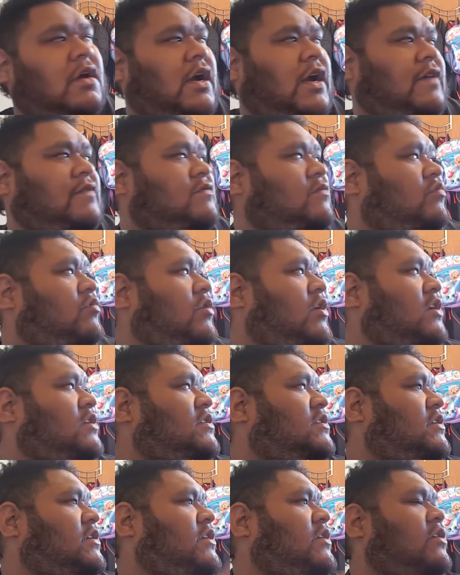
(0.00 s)
I have some
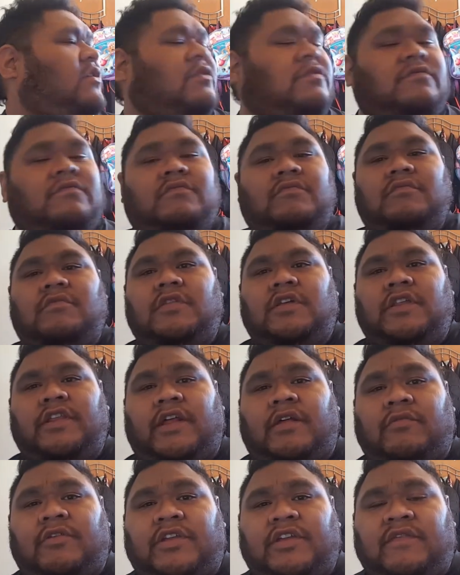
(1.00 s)
prizes here that
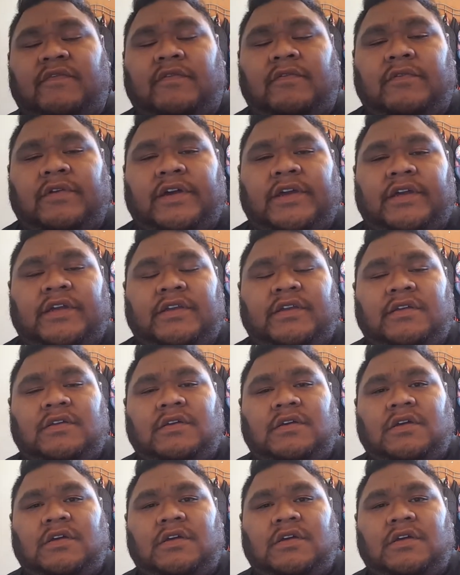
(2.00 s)
I'm gonna give away.